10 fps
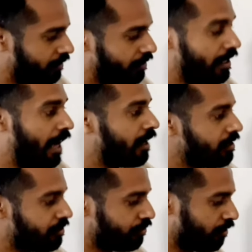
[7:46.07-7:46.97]
the
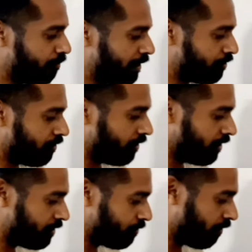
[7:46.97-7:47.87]
angles you have to make sure
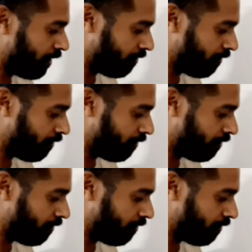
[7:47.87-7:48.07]
it's square.